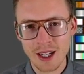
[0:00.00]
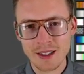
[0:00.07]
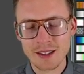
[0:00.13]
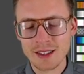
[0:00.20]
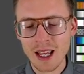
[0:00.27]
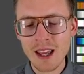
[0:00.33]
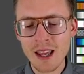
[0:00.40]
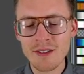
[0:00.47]

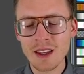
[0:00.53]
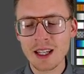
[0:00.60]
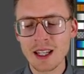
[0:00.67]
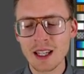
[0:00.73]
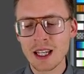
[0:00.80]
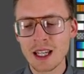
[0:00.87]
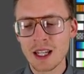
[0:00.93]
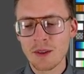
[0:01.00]

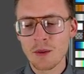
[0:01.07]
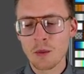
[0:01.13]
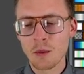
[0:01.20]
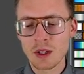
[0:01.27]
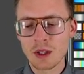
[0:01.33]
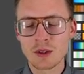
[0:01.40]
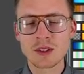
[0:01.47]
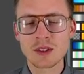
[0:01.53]
Saving,
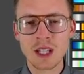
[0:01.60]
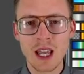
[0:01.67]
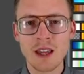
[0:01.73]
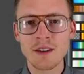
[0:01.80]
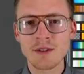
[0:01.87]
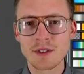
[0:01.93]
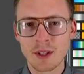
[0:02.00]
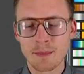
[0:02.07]
when you
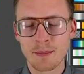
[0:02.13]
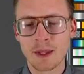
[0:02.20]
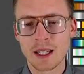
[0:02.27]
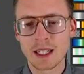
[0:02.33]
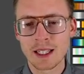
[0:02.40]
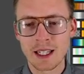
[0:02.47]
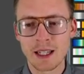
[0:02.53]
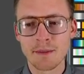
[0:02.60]
save something
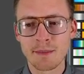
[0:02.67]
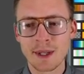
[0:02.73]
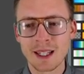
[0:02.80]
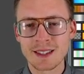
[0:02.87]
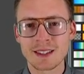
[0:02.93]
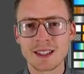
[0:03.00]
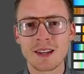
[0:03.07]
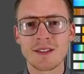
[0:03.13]
in GIMP,
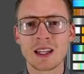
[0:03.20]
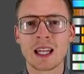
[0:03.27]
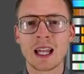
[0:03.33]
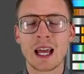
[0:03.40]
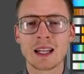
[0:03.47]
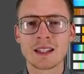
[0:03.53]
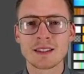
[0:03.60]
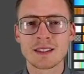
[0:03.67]
it's saving it
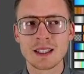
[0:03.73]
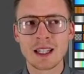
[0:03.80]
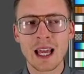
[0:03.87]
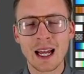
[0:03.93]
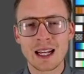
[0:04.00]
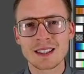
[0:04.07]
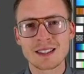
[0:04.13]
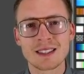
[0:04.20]
as the
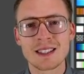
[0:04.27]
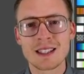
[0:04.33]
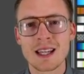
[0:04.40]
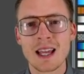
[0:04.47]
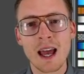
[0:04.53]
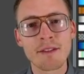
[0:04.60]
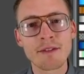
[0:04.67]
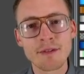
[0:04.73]

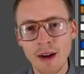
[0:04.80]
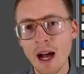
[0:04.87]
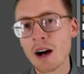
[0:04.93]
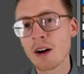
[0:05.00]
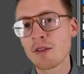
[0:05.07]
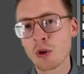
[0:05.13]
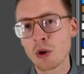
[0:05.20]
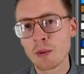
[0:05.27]
XCF
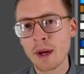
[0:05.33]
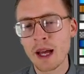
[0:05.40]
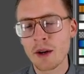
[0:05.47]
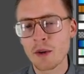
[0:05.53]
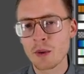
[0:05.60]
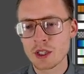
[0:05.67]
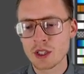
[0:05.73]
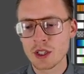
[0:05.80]
file
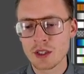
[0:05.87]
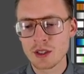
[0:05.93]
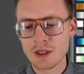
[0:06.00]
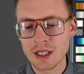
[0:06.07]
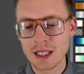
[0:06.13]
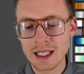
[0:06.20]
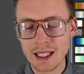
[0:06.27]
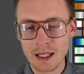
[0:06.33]
format, which
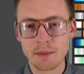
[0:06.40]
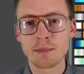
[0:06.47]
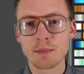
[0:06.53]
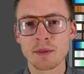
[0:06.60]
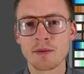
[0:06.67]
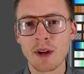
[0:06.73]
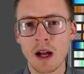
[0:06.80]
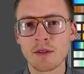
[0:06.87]
is the
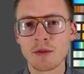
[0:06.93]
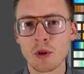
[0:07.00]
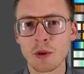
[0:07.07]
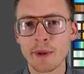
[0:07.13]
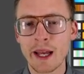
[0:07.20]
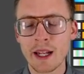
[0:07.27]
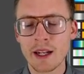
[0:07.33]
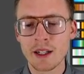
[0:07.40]
GIMP file
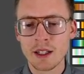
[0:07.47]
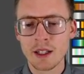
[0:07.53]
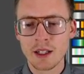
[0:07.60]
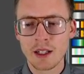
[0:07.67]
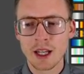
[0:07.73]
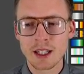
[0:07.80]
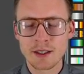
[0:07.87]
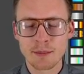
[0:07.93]
format.
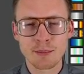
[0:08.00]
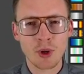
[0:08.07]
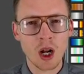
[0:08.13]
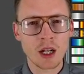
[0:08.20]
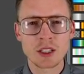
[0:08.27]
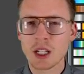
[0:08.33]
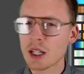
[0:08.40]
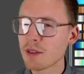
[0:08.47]
It's a
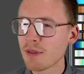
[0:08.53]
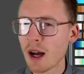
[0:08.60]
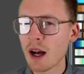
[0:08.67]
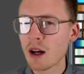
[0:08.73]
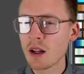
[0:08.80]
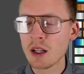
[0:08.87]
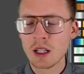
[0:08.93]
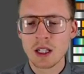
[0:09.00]
project
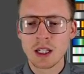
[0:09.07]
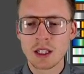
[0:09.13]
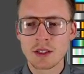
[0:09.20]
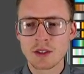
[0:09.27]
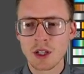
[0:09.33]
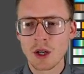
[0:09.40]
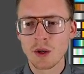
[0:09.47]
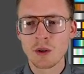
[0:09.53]
file,
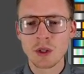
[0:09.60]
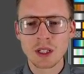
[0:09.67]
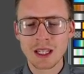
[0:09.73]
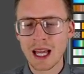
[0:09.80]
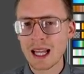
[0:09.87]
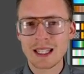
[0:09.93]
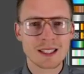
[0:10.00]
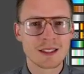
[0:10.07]
so
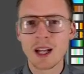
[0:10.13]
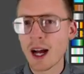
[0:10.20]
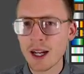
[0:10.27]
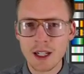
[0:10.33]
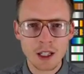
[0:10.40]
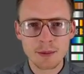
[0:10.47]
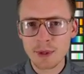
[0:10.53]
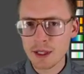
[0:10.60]
that's
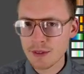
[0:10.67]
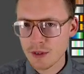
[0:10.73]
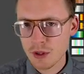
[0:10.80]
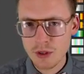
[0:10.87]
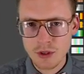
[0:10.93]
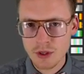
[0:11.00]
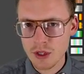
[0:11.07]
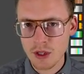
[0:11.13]
not going to be of
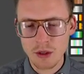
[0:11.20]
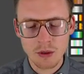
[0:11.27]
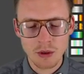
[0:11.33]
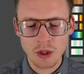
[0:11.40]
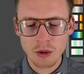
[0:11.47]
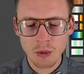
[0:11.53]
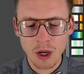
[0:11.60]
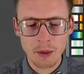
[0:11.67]
use to you.
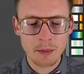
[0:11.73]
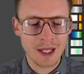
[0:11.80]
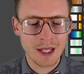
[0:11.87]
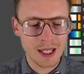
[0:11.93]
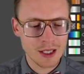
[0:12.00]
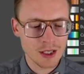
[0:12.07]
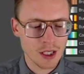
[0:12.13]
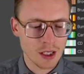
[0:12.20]
You want a
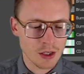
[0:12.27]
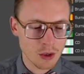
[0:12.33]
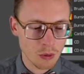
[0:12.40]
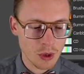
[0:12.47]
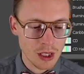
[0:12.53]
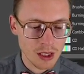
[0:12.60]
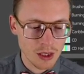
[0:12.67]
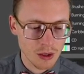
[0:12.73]
PNG. So
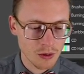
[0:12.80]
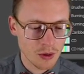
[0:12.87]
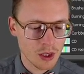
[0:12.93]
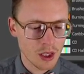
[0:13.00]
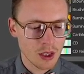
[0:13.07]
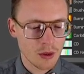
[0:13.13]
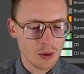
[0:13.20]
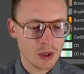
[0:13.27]
what do?
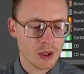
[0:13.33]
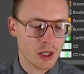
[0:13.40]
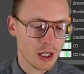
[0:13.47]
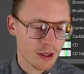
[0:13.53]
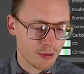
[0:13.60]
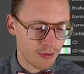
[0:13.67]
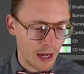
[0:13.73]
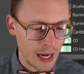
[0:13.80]
You
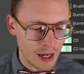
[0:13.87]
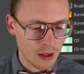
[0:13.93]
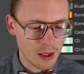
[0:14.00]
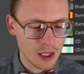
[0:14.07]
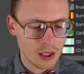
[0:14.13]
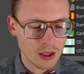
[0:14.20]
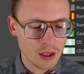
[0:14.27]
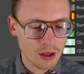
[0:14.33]
click
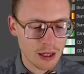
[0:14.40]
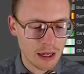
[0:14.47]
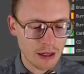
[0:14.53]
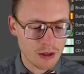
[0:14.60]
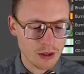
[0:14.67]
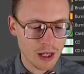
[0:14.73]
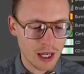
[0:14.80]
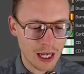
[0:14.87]
File, and you go
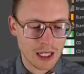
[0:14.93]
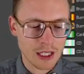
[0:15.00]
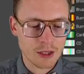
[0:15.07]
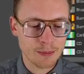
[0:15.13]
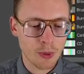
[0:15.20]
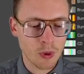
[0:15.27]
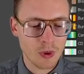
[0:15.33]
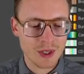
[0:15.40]
down to
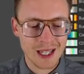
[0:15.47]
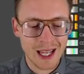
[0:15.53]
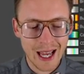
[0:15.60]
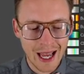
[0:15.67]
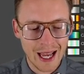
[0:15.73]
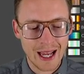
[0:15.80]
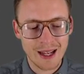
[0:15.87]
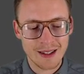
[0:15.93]
Export
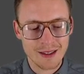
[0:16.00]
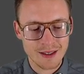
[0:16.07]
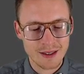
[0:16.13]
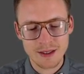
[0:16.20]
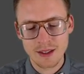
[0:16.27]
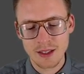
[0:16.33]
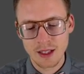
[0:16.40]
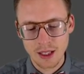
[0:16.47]

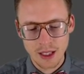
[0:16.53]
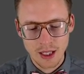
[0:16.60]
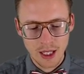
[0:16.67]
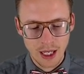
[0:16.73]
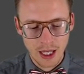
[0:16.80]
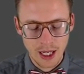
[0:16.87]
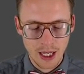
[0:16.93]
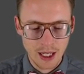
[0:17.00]
As.
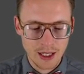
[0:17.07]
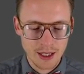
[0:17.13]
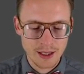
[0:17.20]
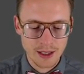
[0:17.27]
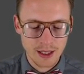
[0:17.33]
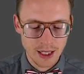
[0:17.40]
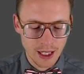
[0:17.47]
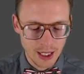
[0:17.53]

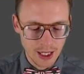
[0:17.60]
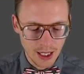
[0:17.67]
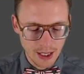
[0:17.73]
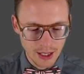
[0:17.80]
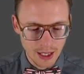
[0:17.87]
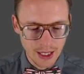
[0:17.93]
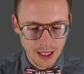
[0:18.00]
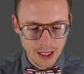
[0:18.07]
And
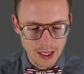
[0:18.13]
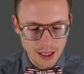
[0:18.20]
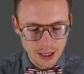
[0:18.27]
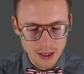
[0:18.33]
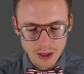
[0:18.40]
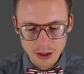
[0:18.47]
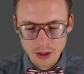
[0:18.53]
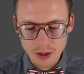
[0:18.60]
then in
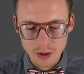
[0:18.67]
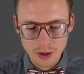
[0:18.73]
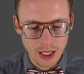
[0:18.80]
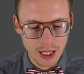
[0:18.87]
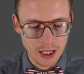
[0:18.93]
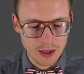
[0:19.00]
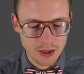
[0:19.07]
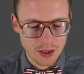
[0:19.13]
here, you
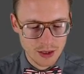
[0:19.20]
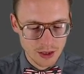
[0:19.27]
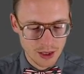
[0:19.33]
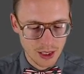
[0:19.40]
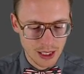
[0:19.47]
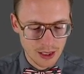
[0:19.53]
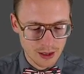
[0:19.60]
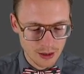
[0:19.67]
can actually
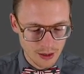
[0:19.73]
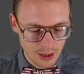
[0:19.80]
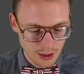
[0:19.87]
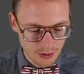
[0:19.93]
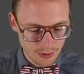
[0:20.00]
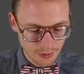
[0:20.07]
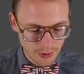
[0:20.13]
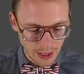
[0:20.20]
select
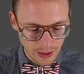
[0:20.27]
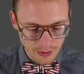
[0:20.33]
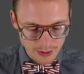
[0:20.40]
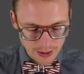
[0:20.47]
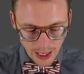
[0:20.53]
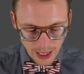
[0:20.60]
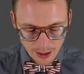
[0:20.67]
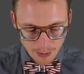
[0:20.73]
the file
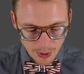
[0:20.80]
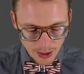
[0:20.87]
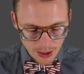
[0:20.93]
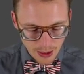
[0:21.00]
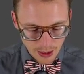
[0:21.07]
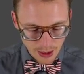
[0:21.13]
type.